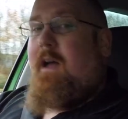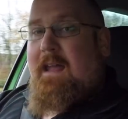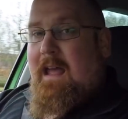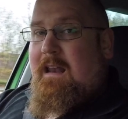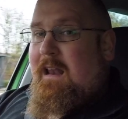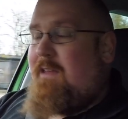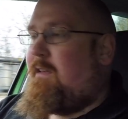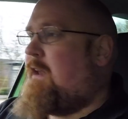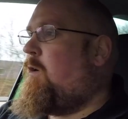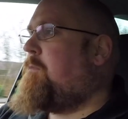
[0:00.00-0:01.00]
Again, it is
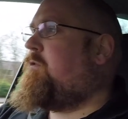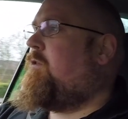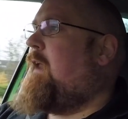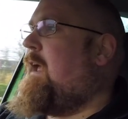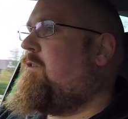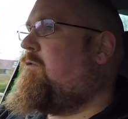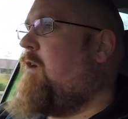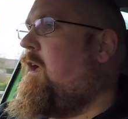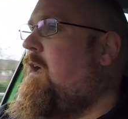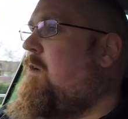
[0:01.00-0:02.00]
an optional extra,